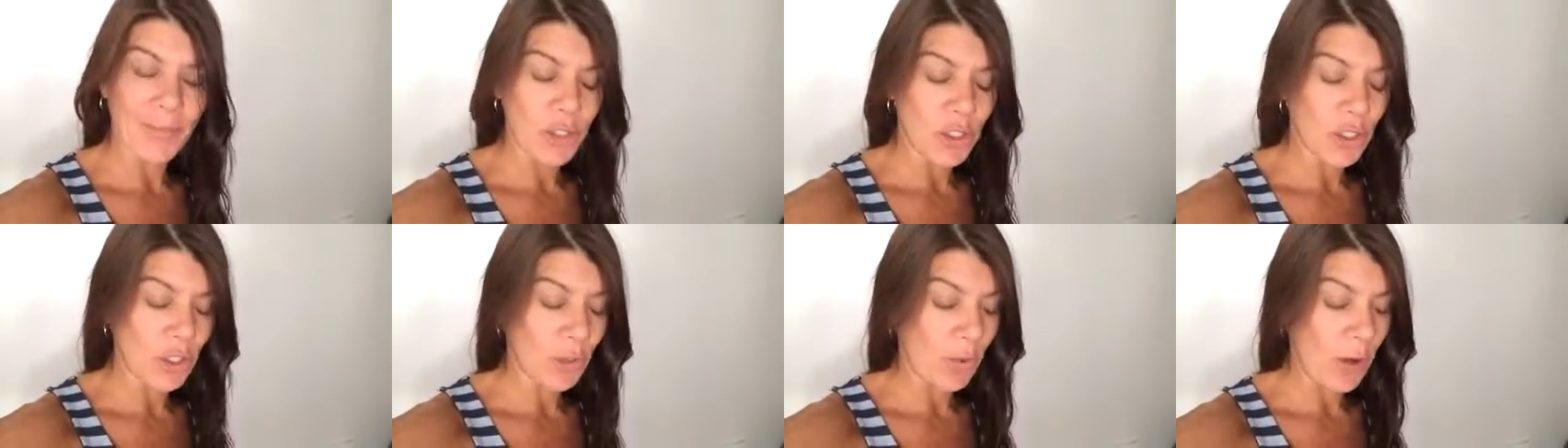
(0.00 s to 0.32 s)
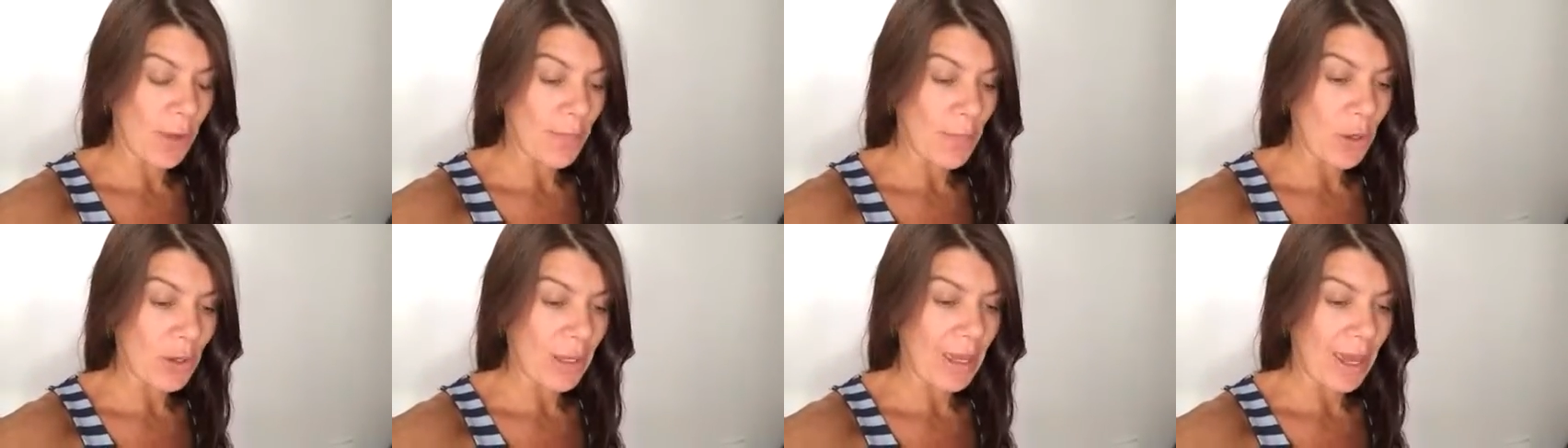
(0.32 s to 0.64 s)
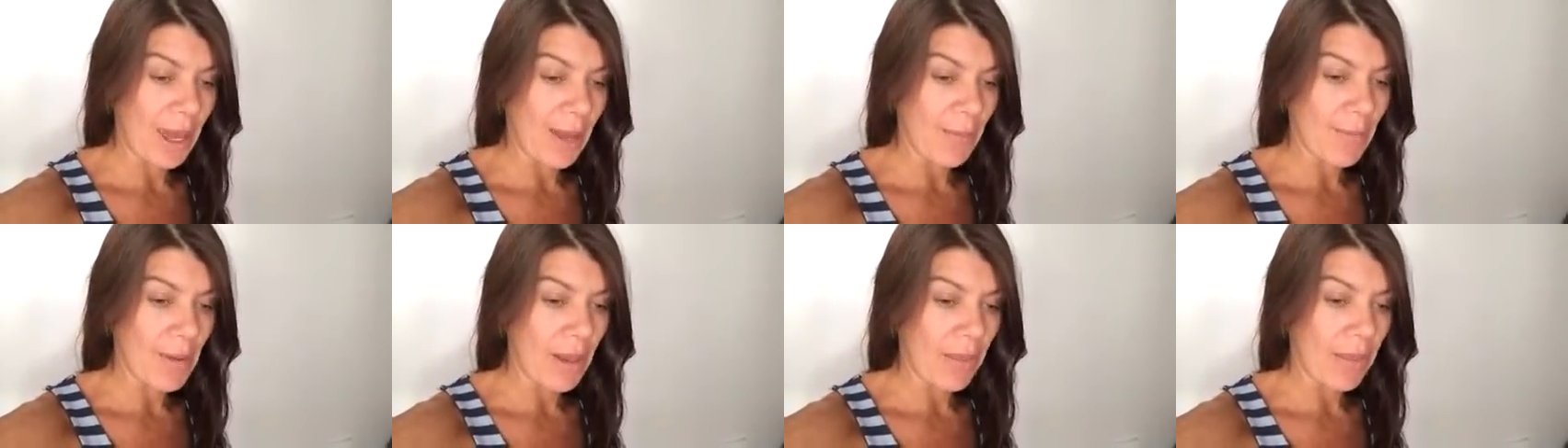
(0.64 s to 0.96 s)
And do you know why I'm
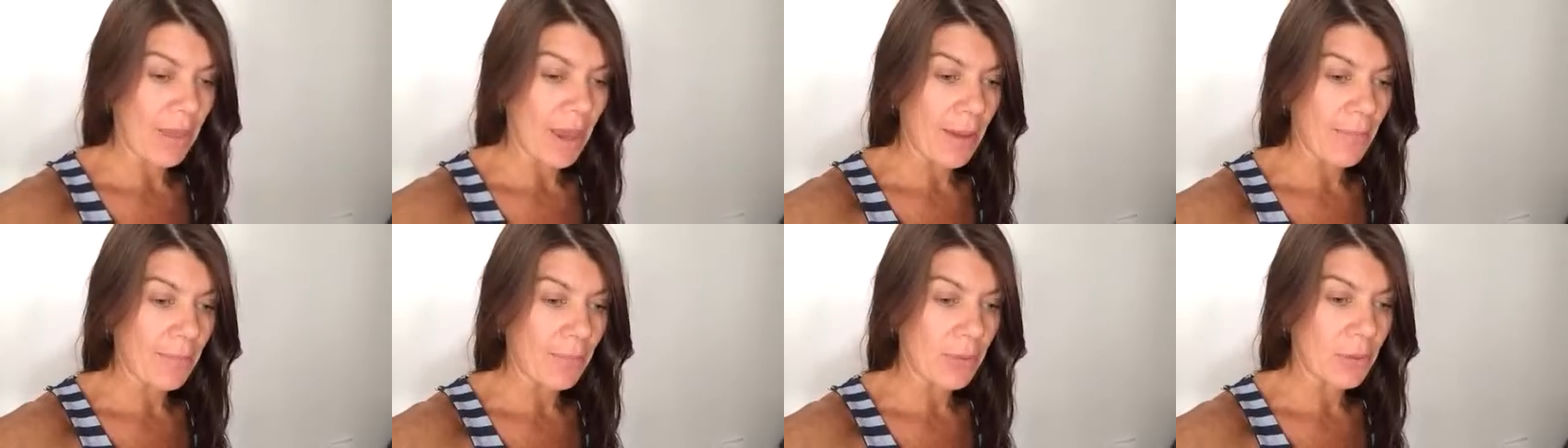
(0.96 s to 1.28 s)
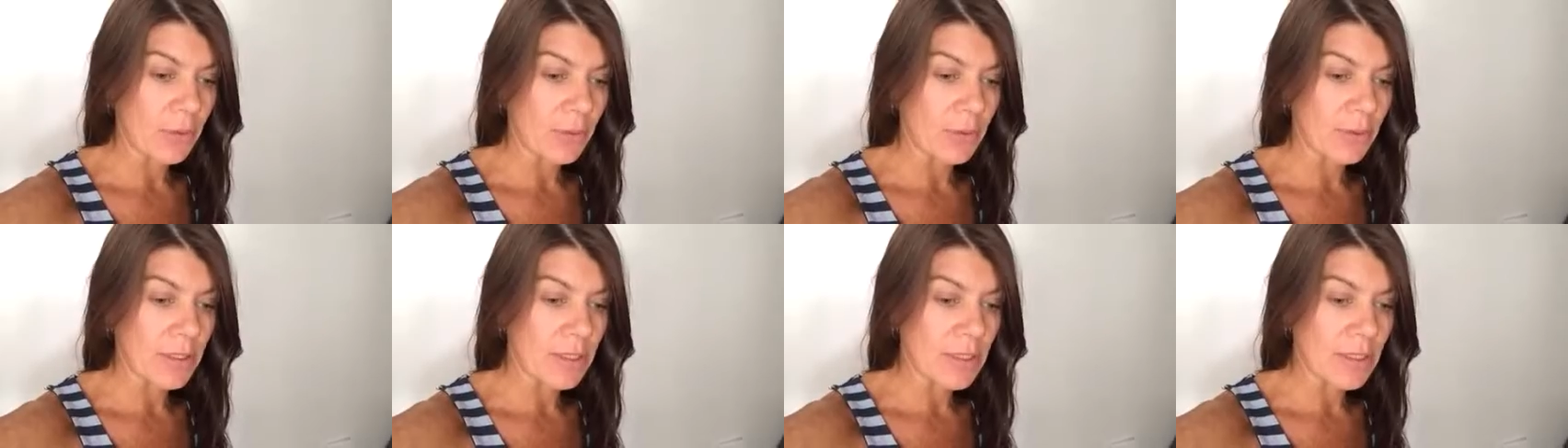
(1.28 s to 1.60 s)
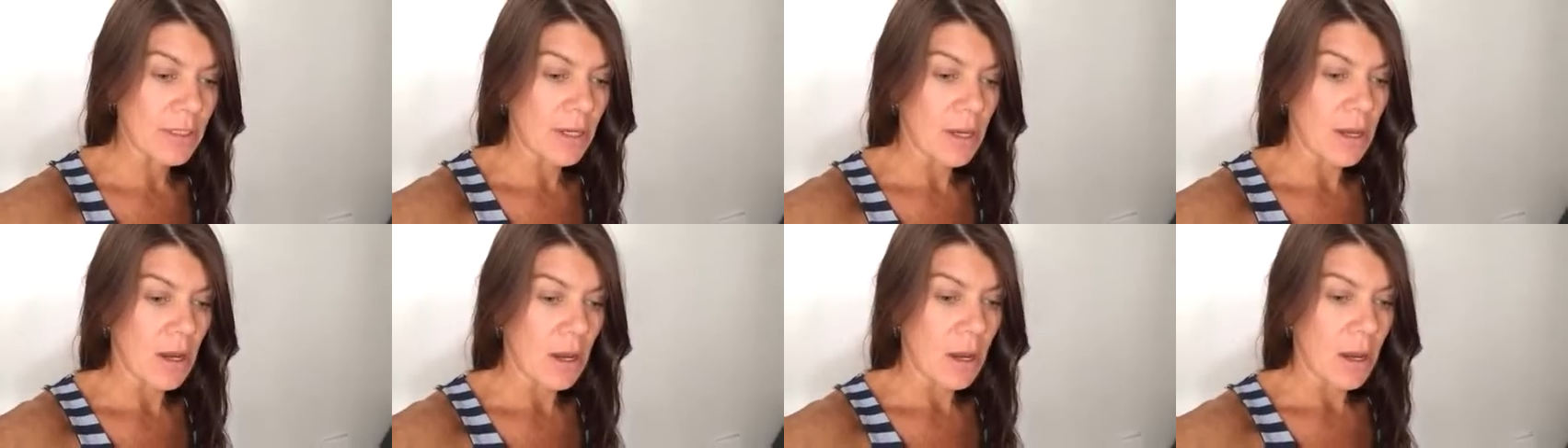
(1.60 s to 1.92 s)
okay about that?
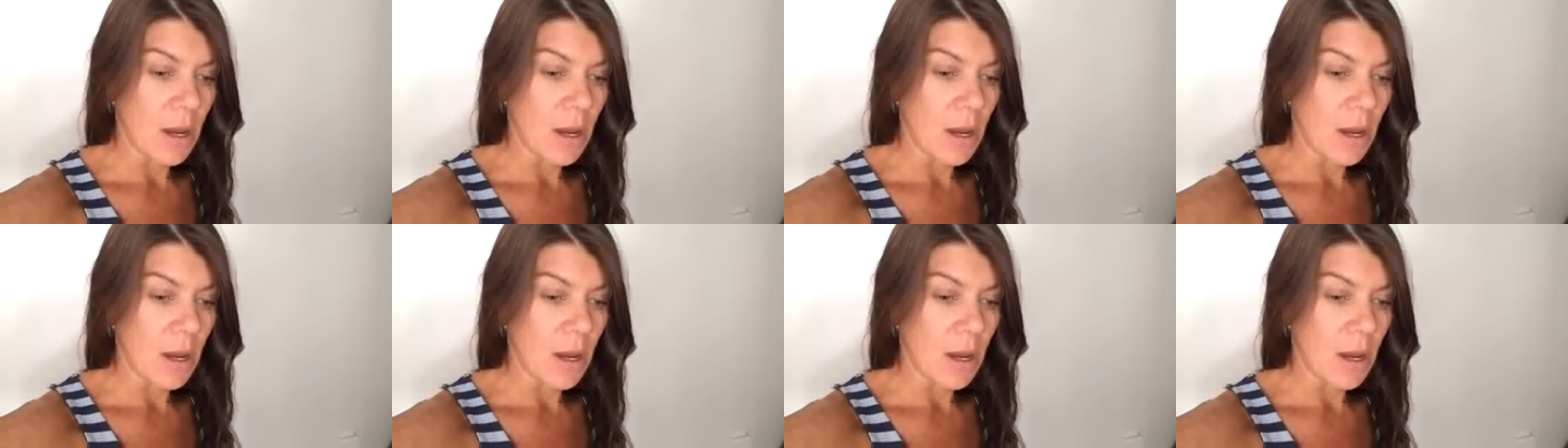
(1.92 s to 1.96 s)
Because